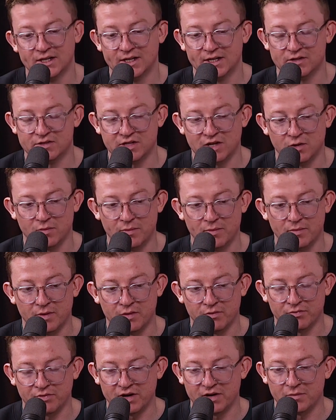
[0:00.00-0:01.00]
As an
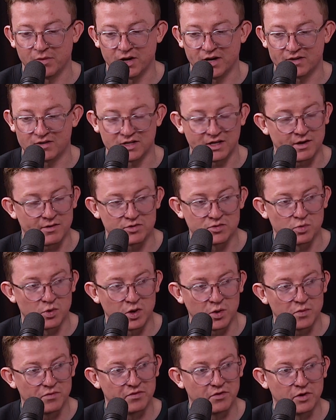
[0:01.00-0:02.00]
old friend of mine, I was like, I'll just
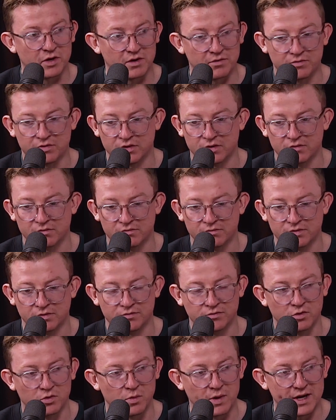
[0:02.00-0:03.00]
work for you for
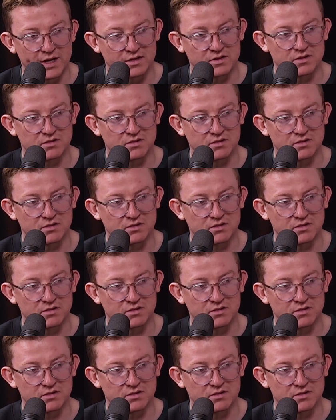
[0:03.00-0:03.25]
4 weeks